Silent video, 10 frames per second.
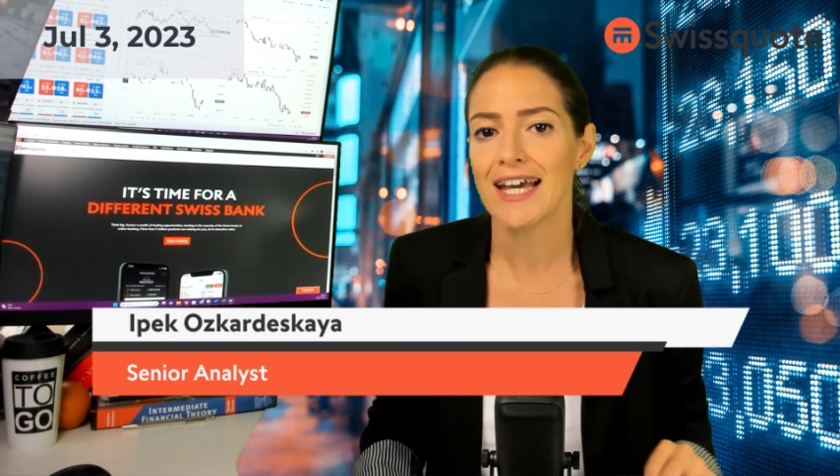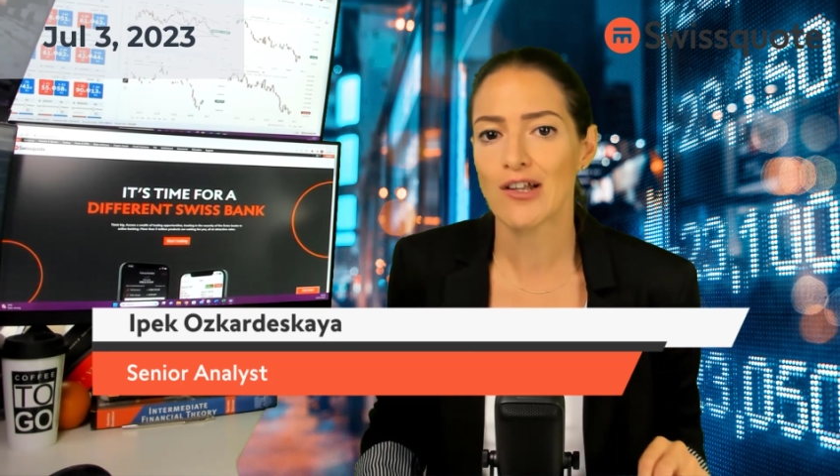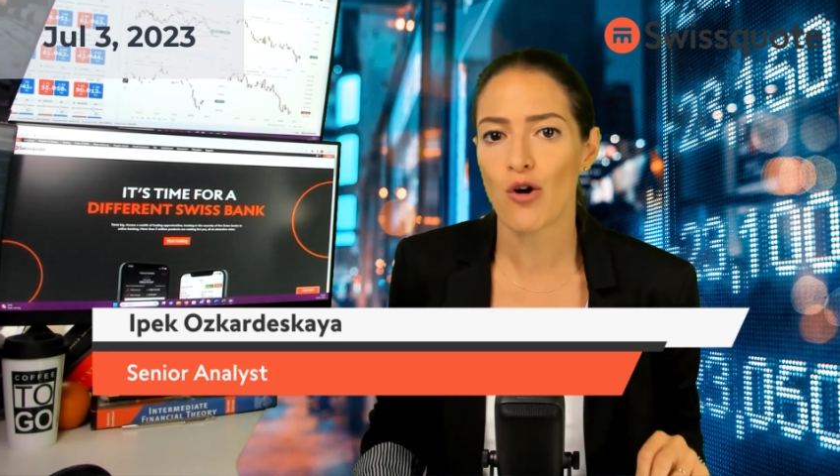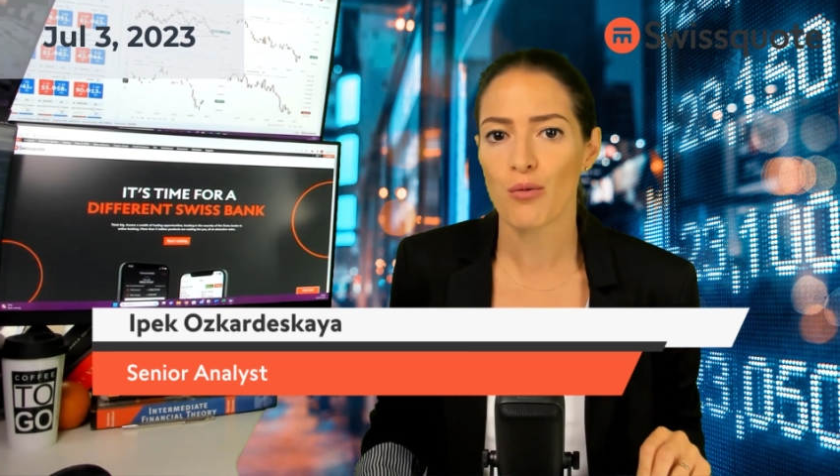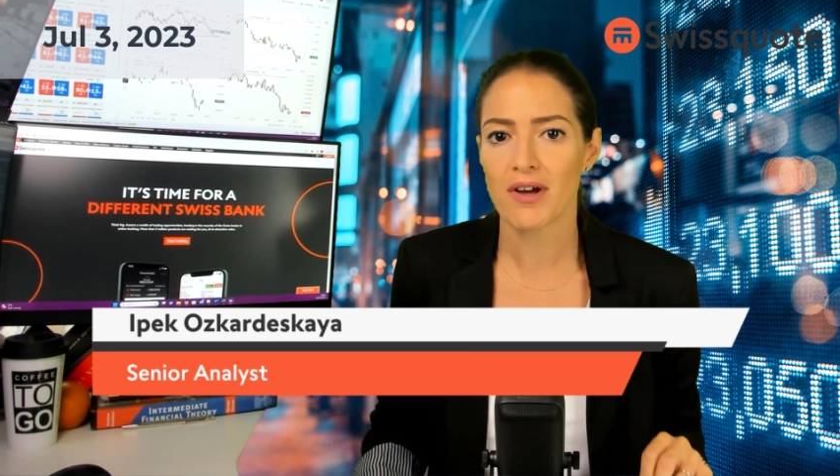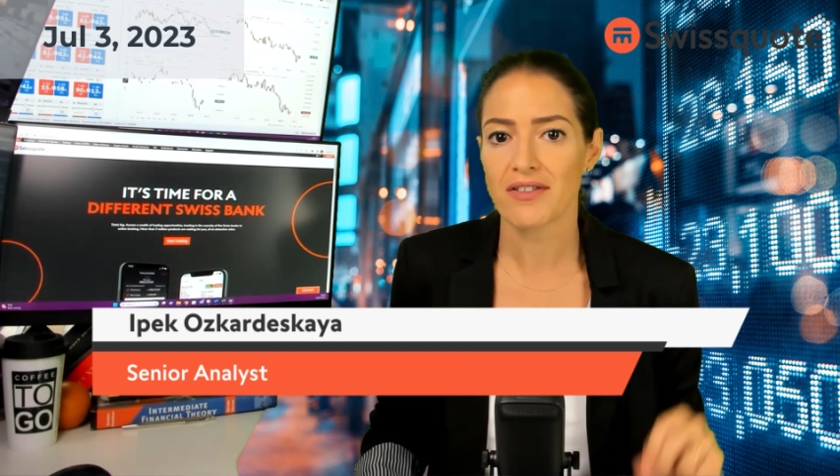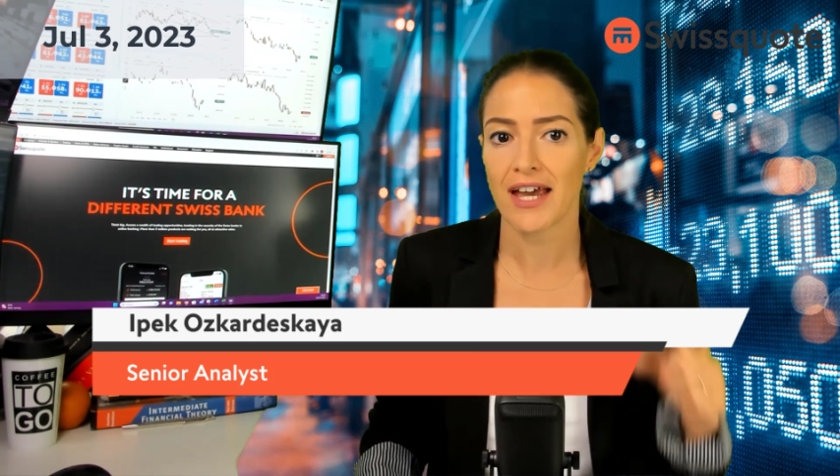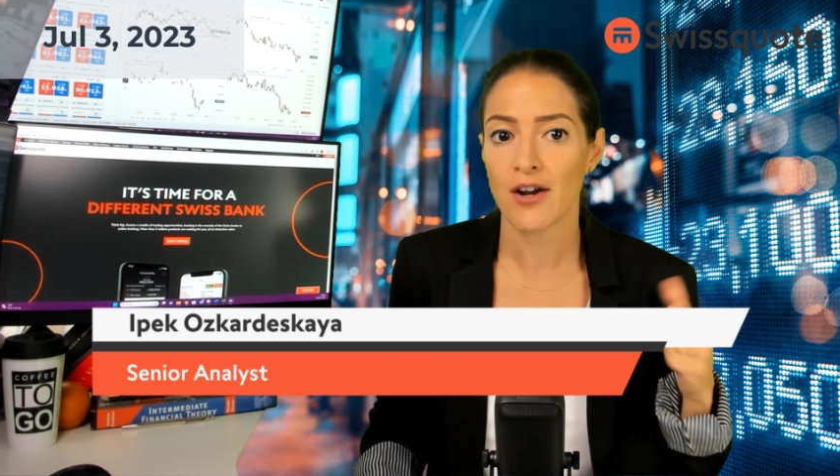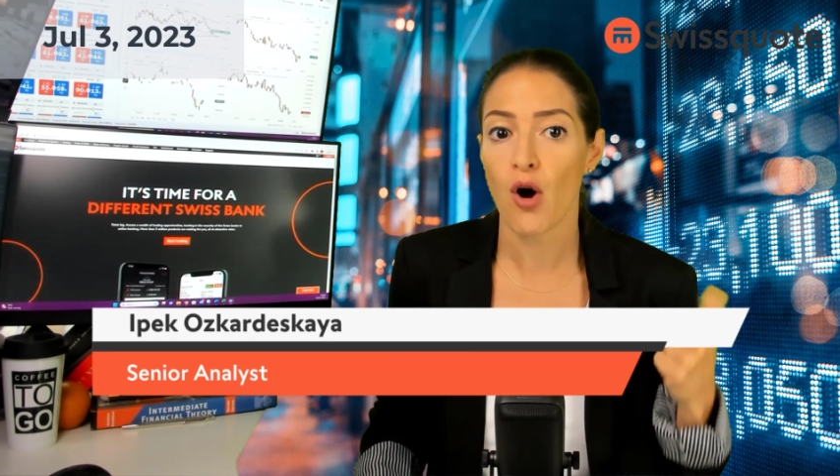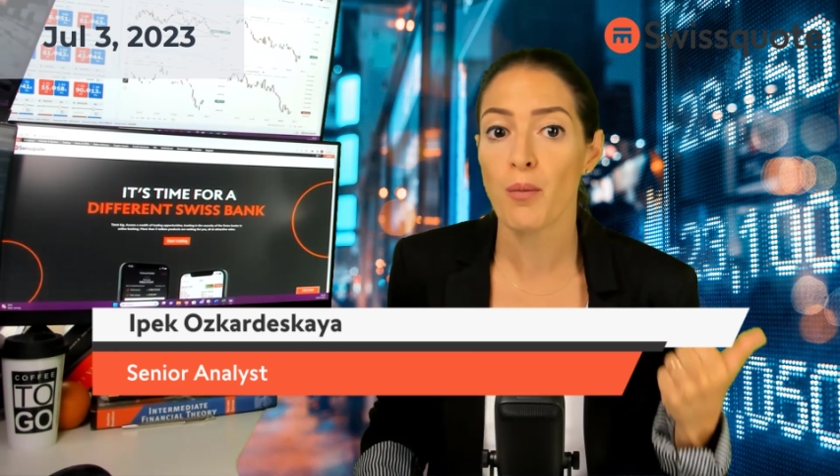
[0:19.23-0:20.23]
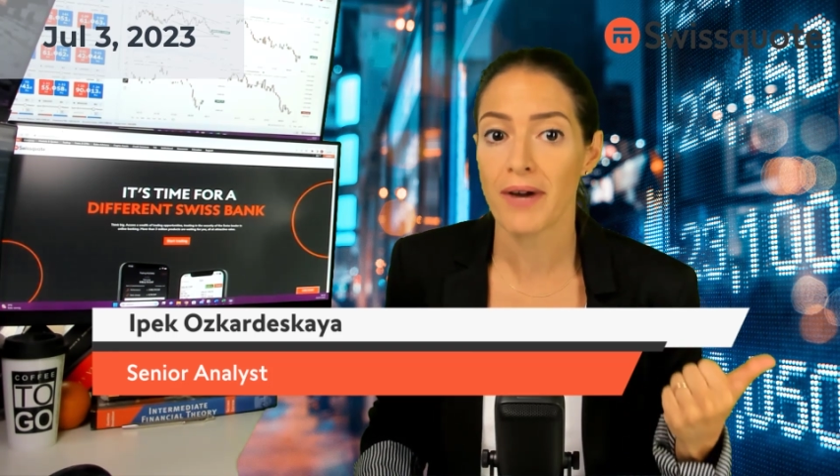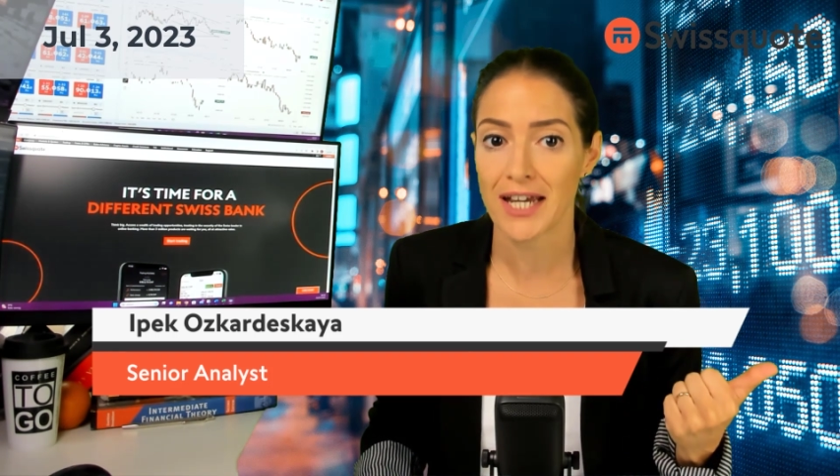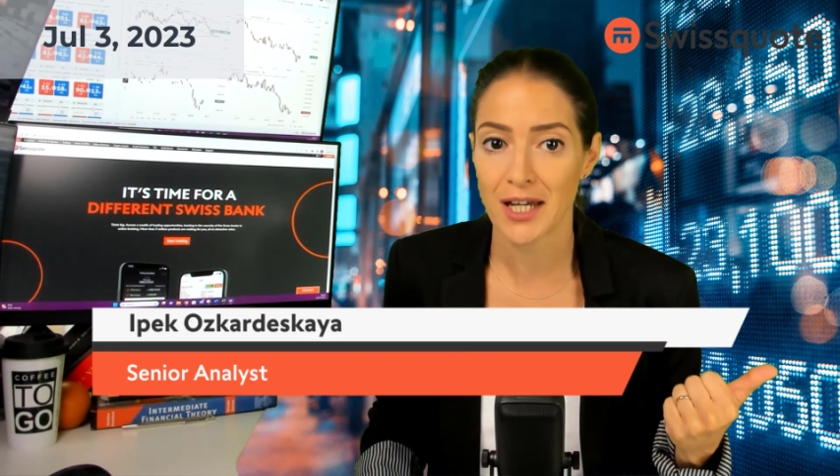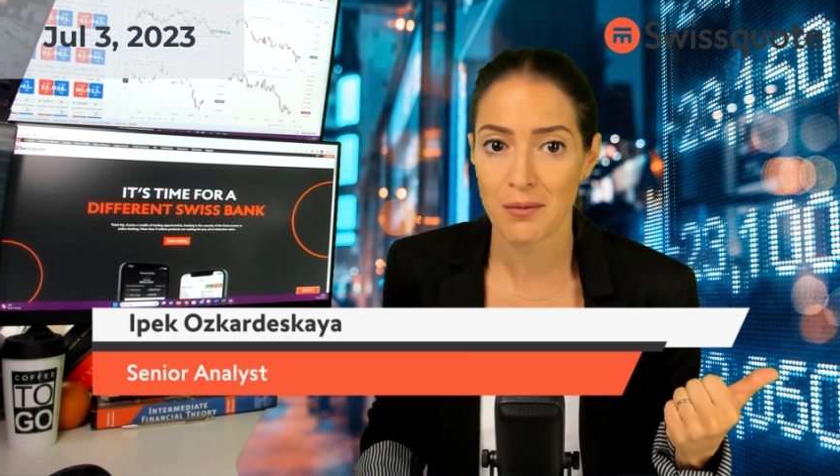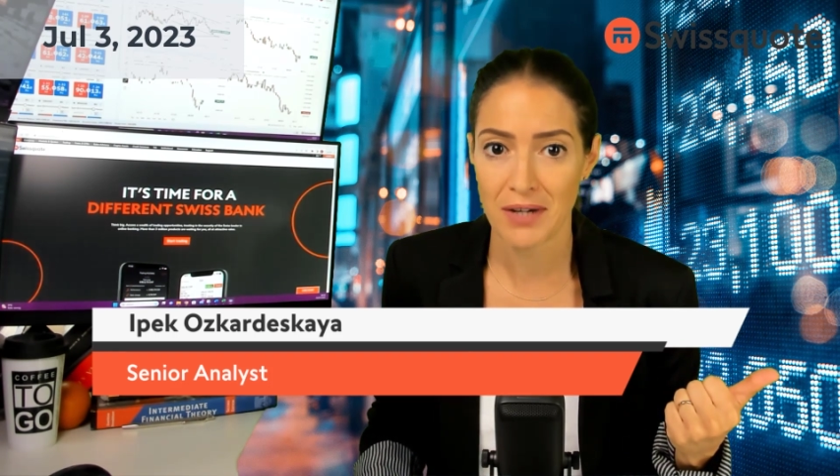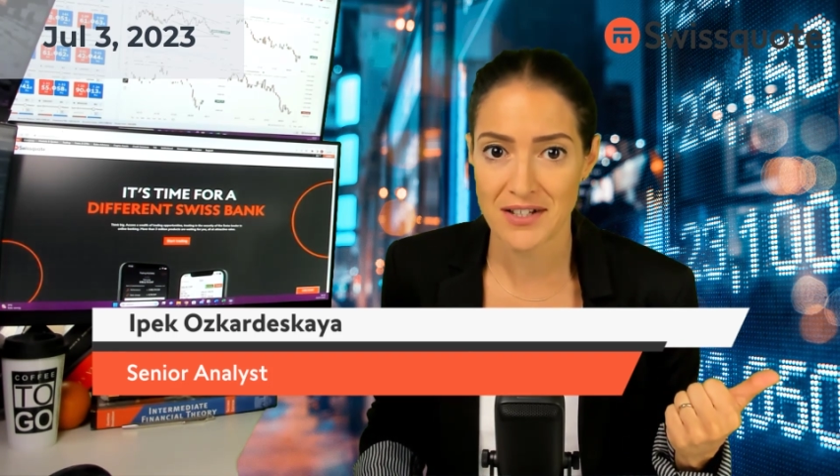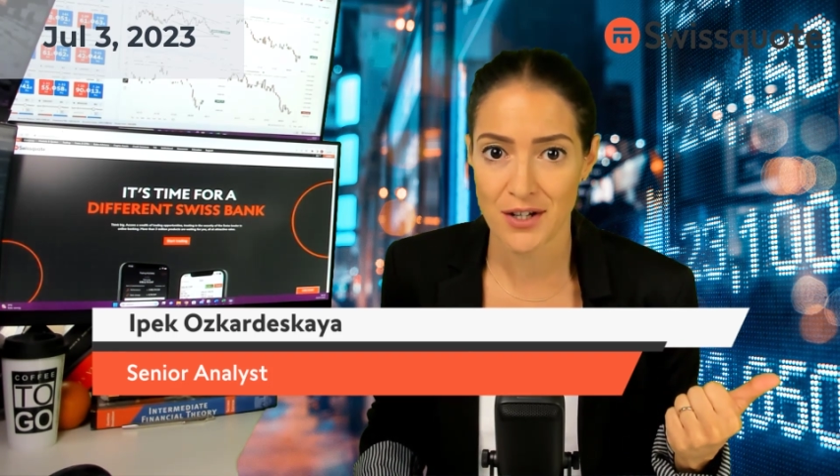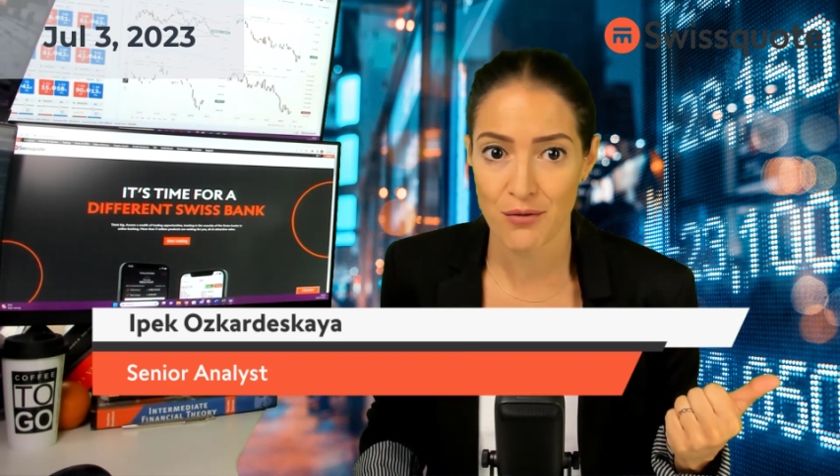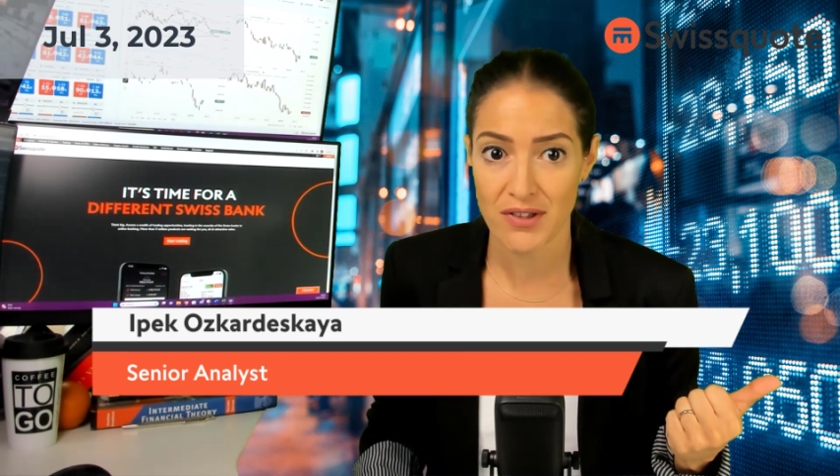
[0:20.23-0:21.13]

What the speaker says: along with an OPEC meeting